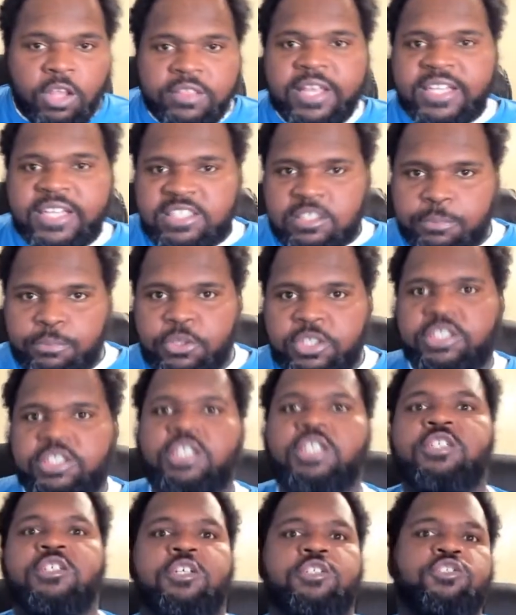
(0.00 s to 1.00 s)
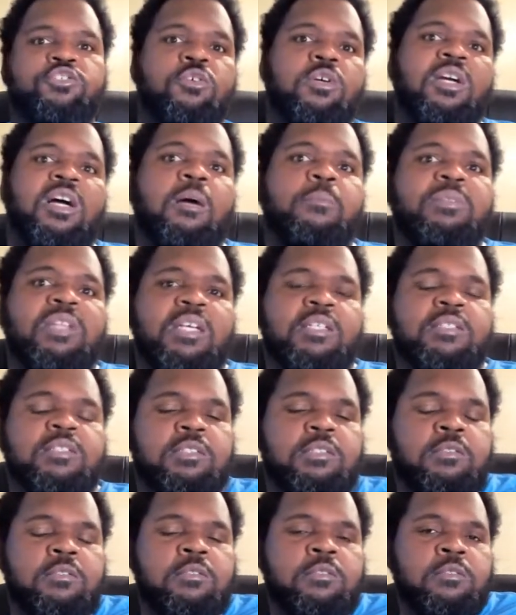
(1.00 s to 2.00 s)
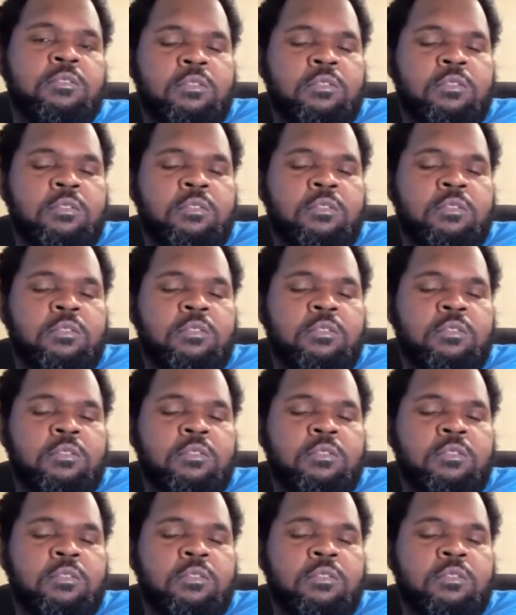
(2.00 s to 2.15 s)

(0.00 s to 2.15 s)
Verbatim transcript: that's the prison industrial complex.